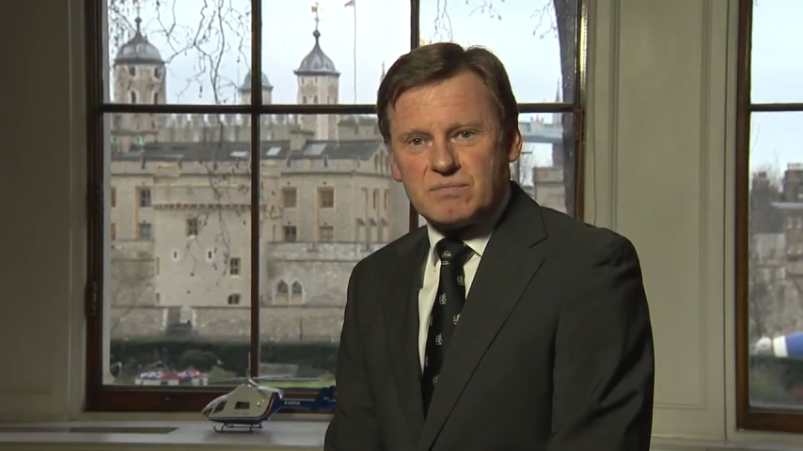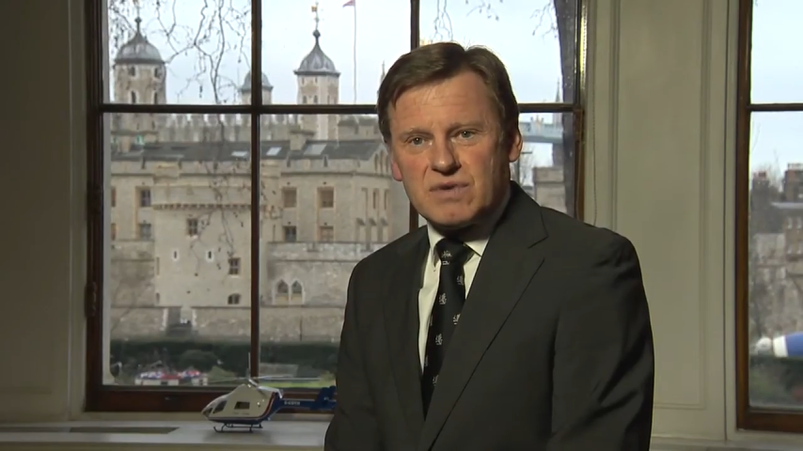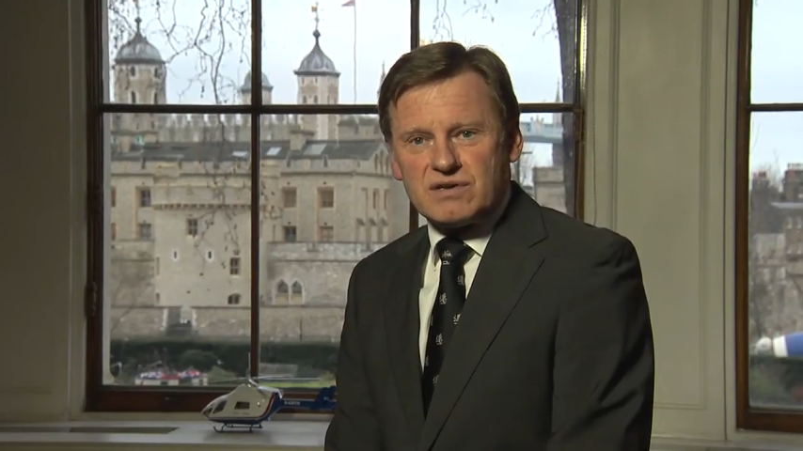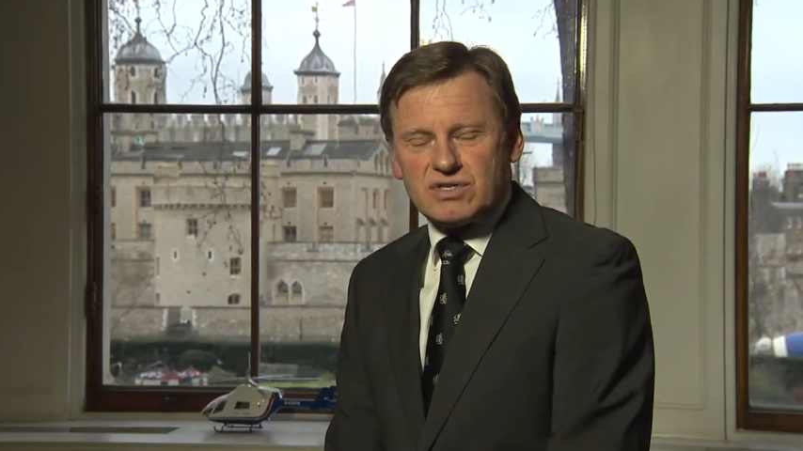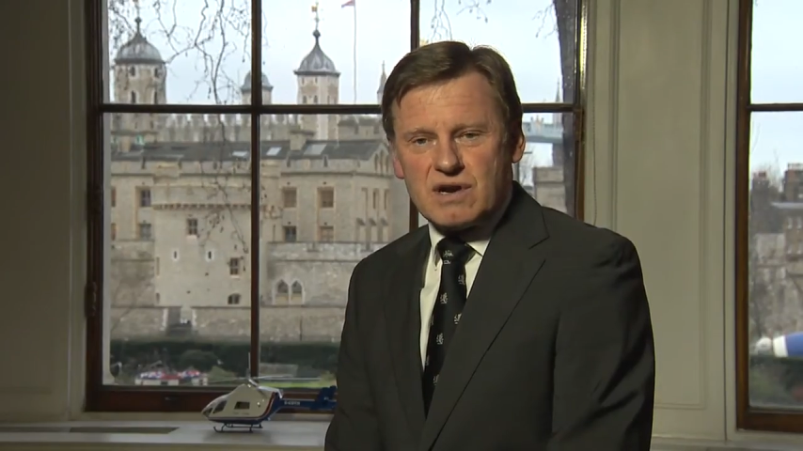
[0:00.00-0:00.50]
the
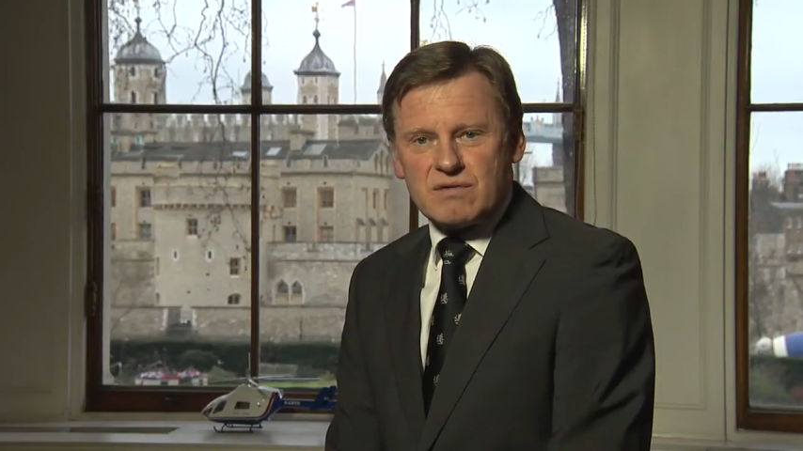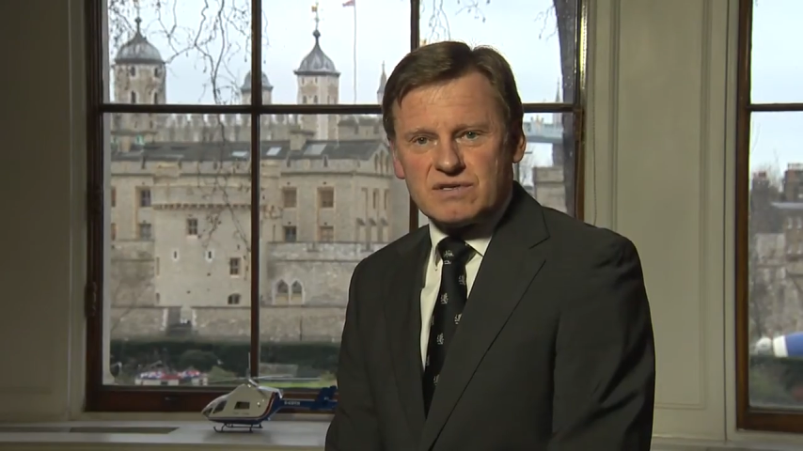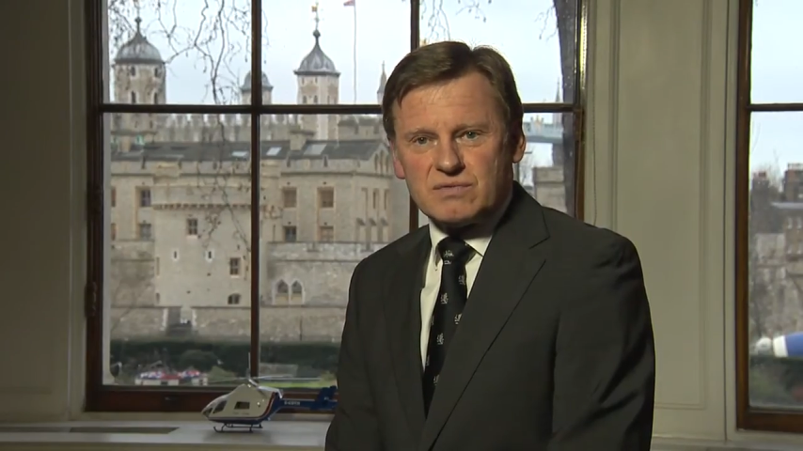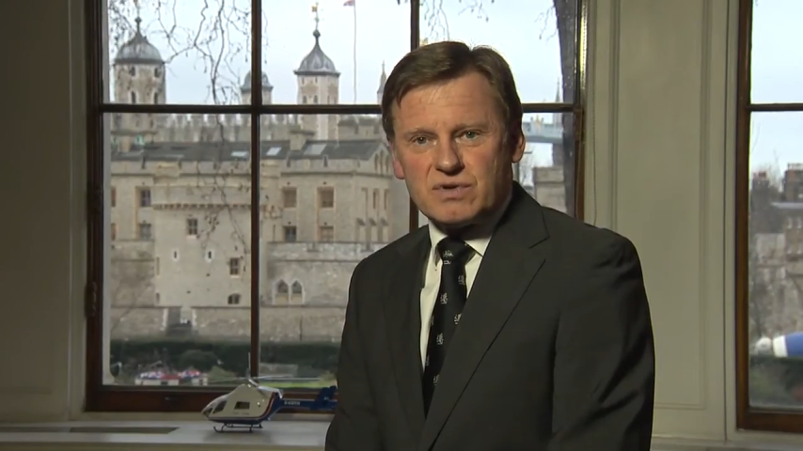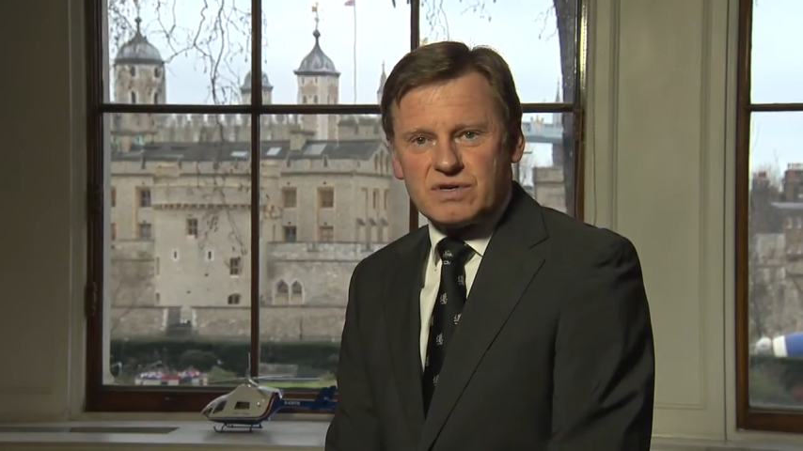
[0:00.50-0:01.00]
main
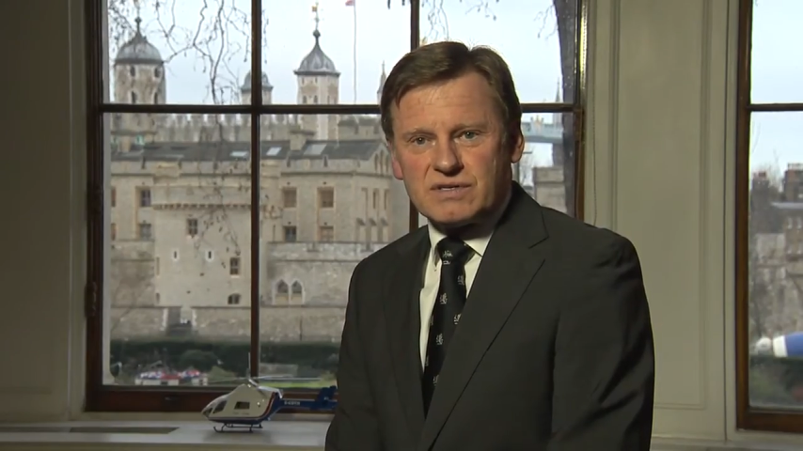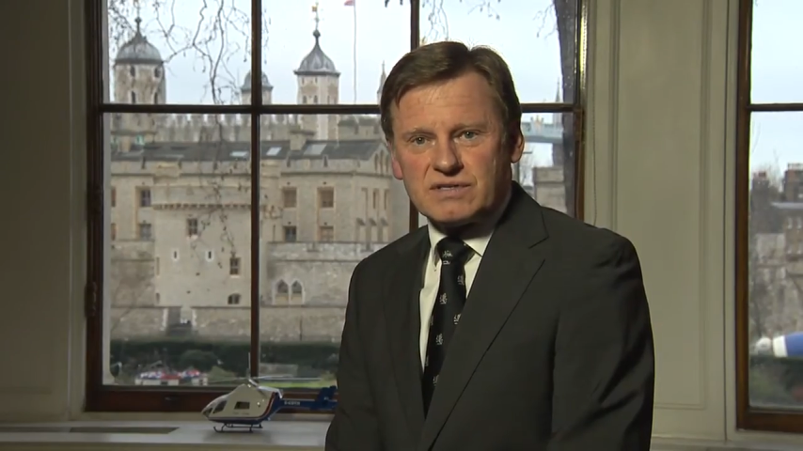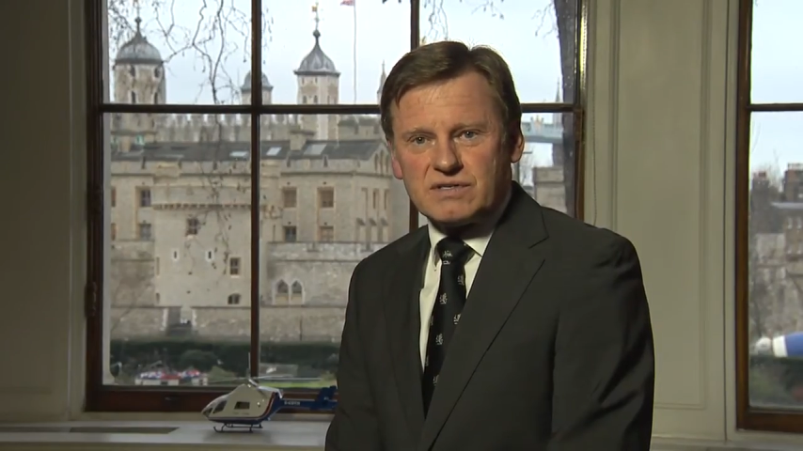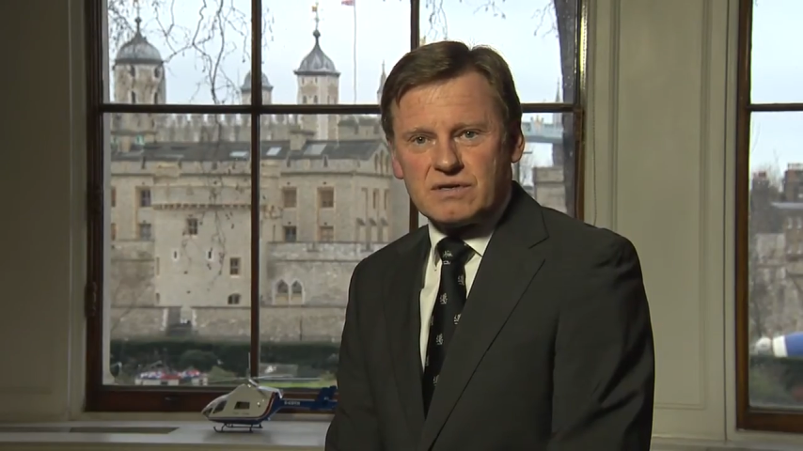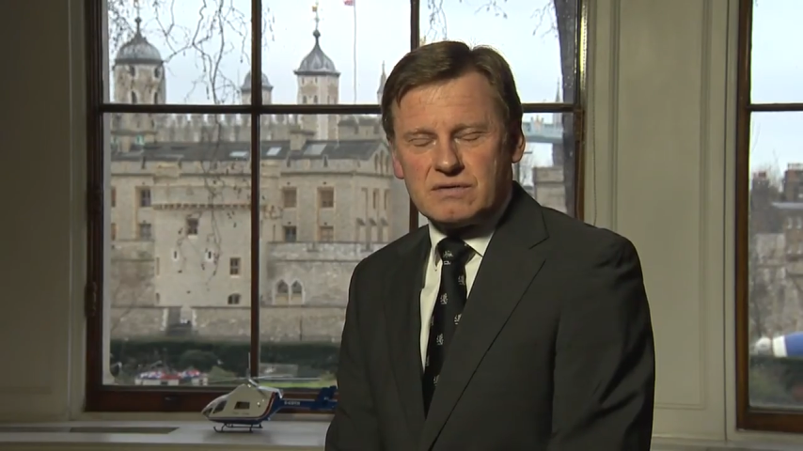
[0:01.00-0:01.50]
charity work
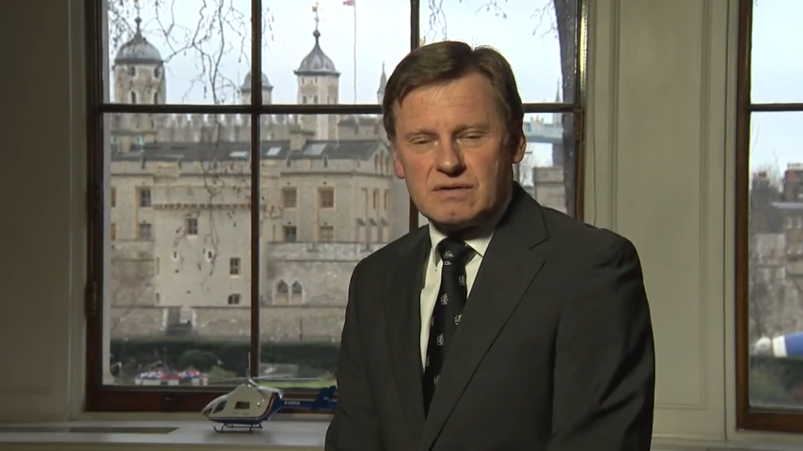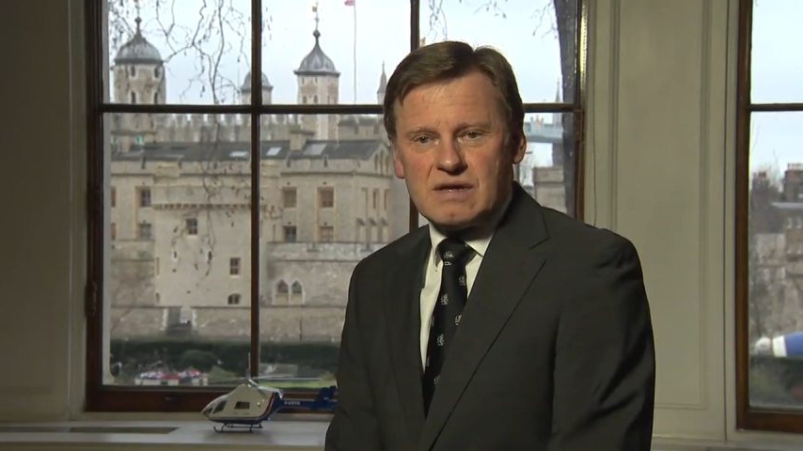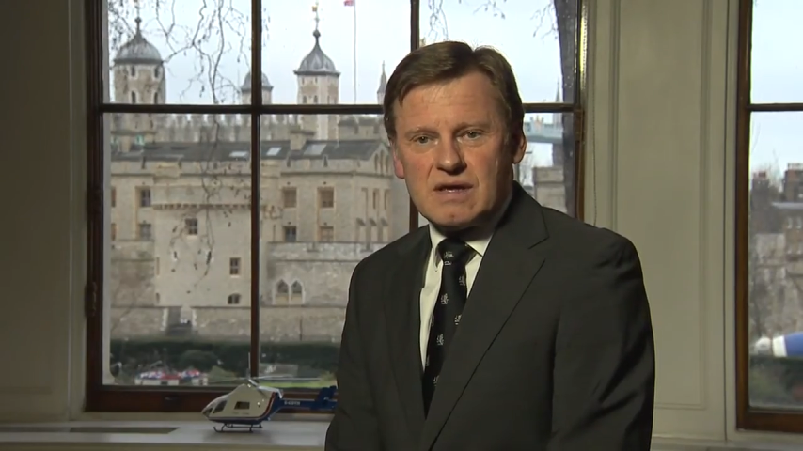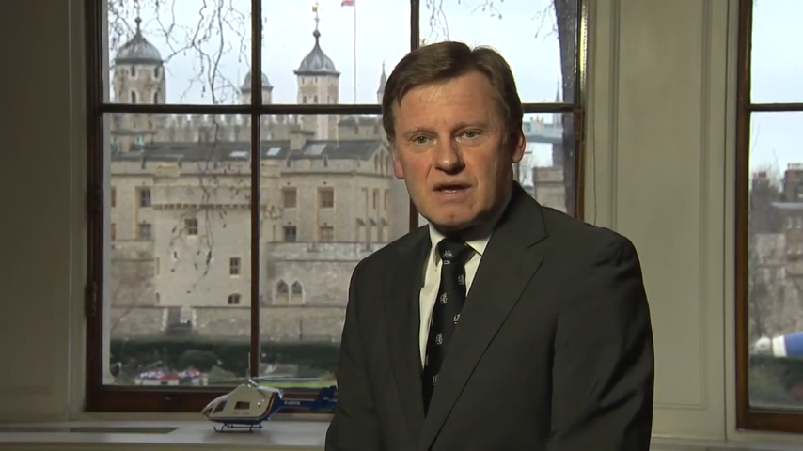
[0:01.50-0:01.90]
is done,